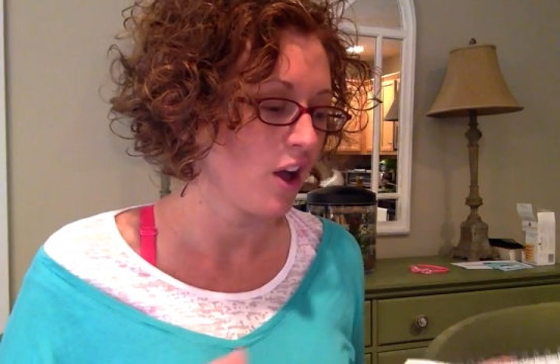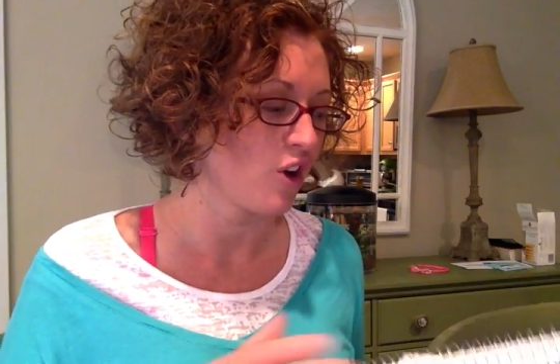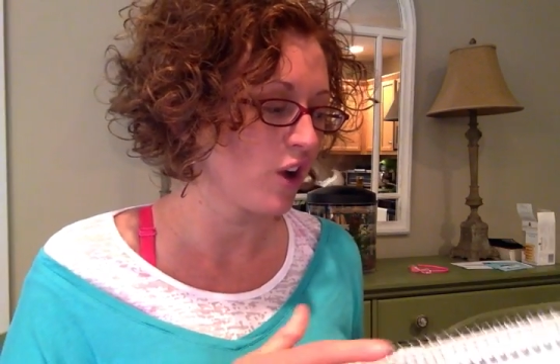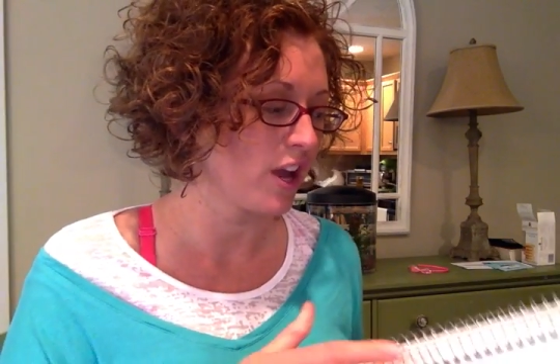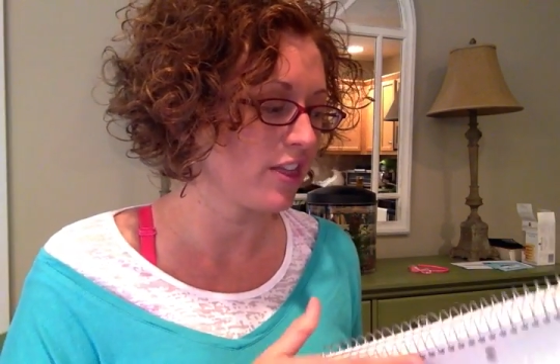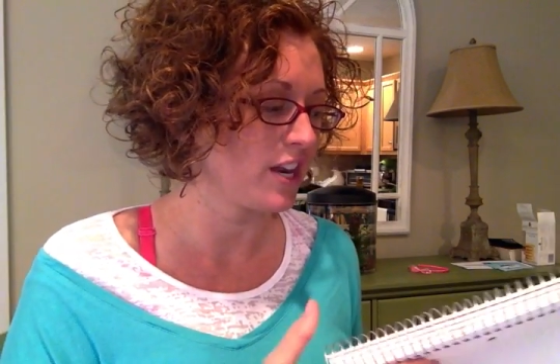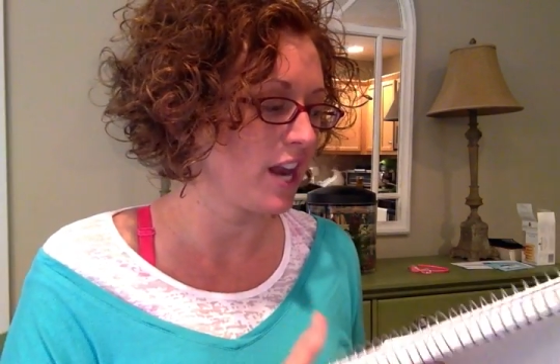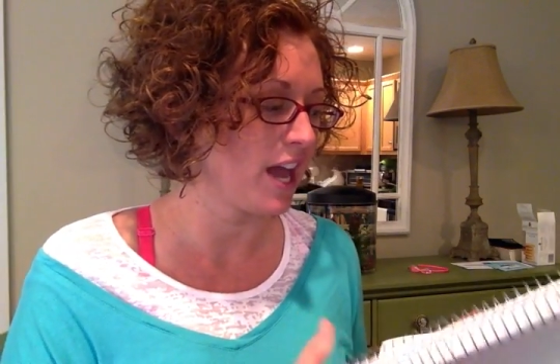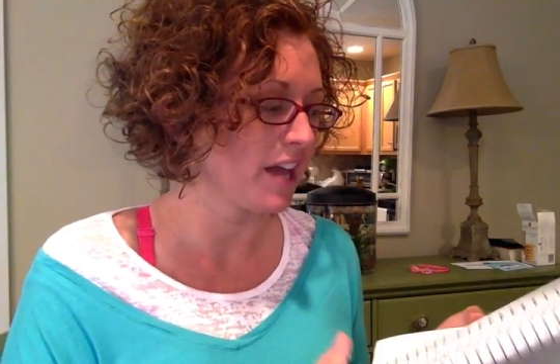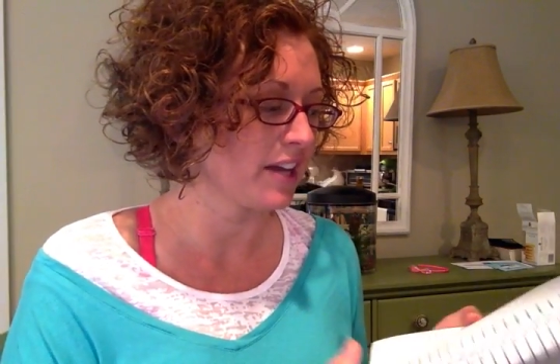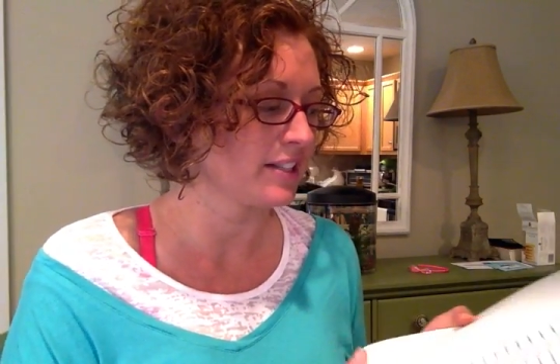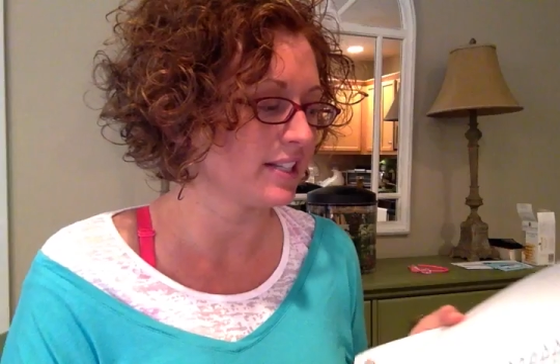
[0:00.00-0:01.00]
Okay, the
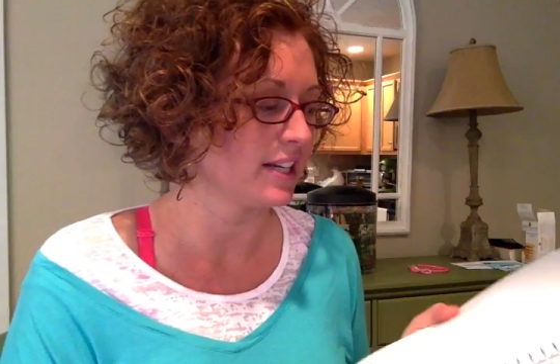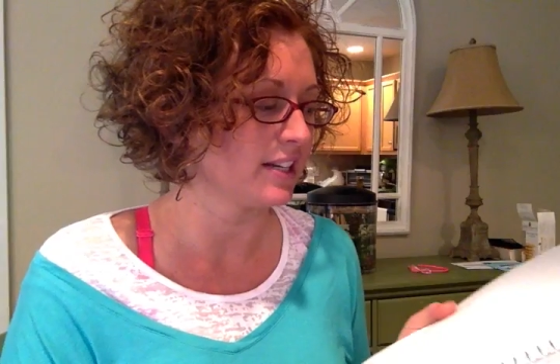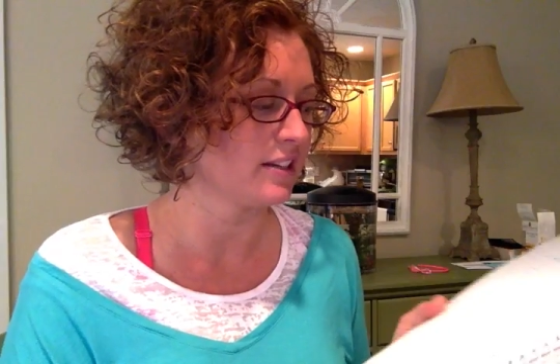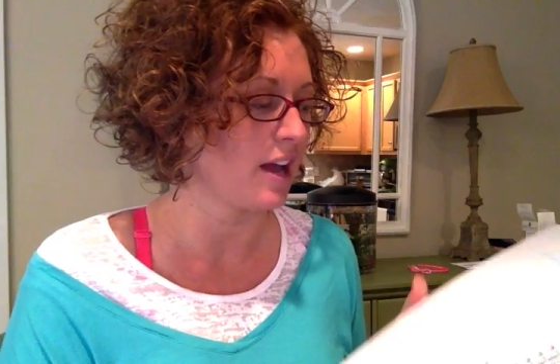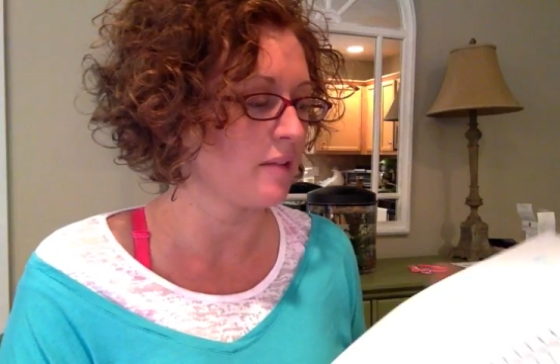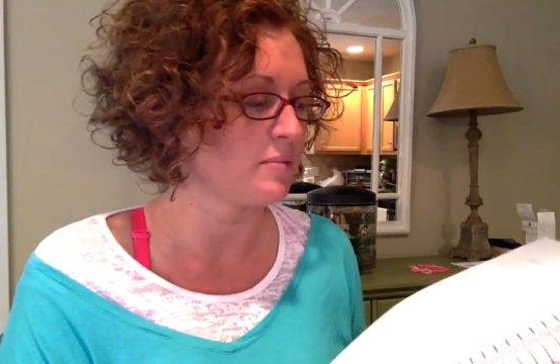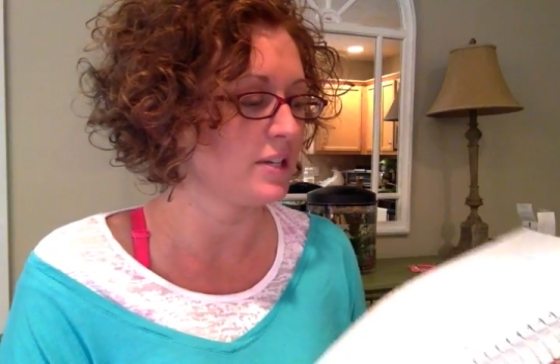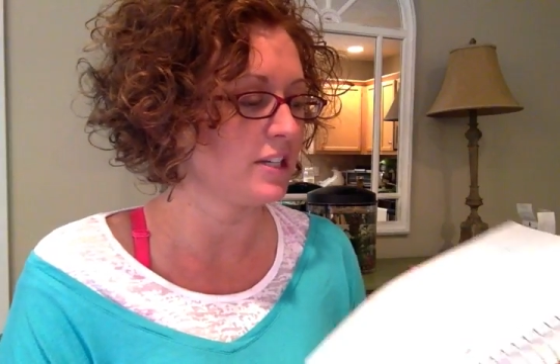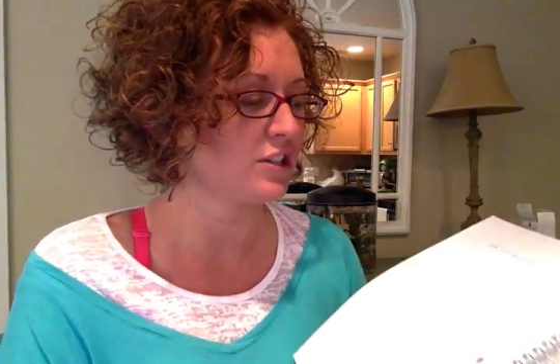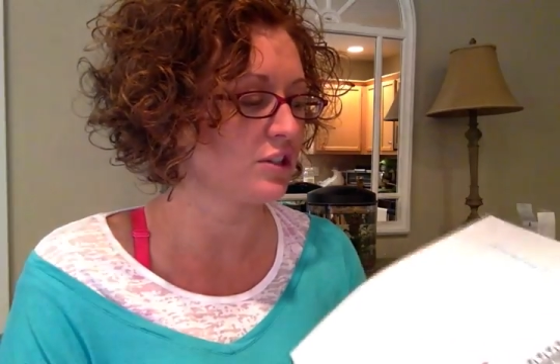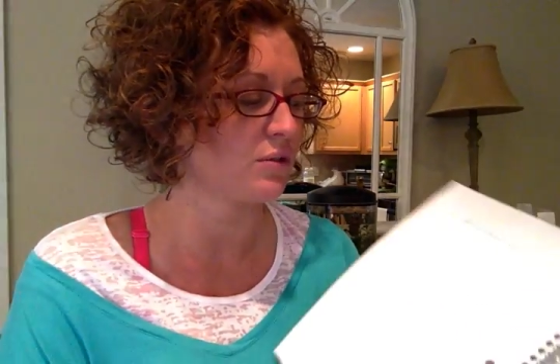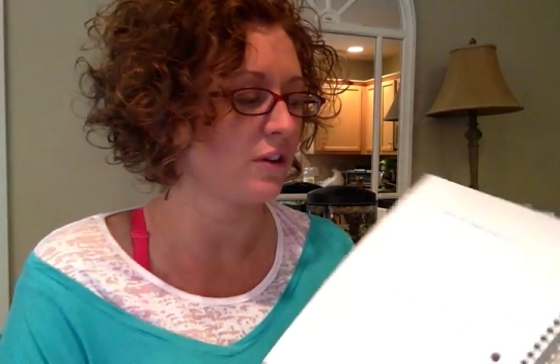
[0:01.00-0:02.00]
next, I'm going
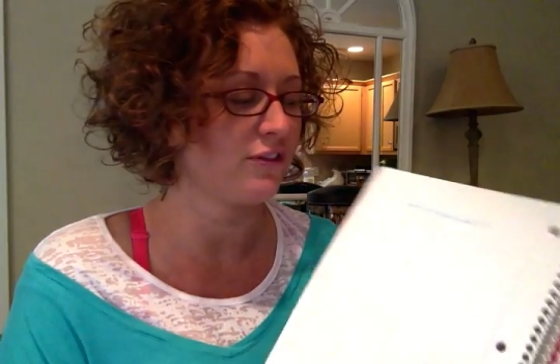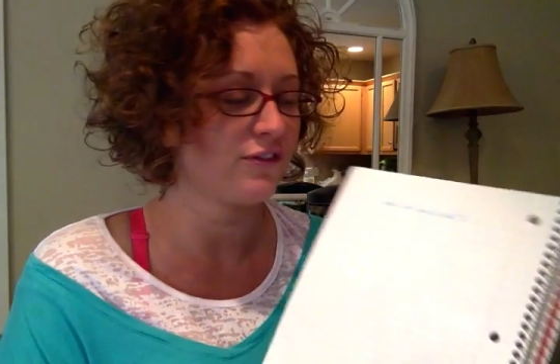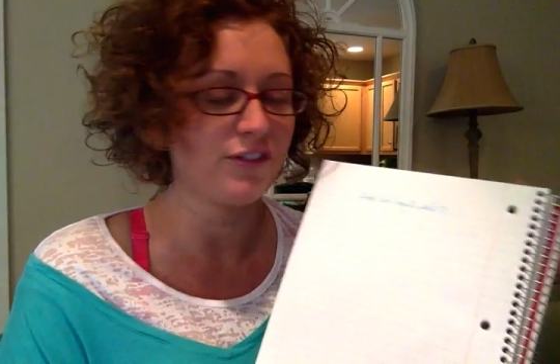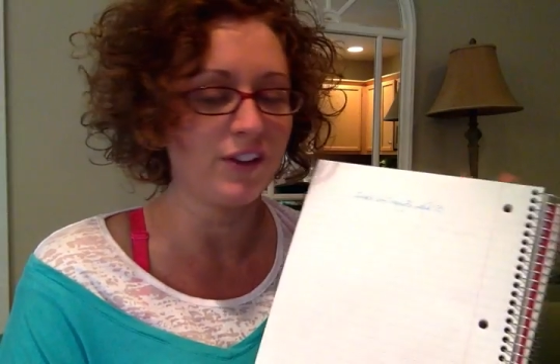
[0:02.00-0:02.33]
to do a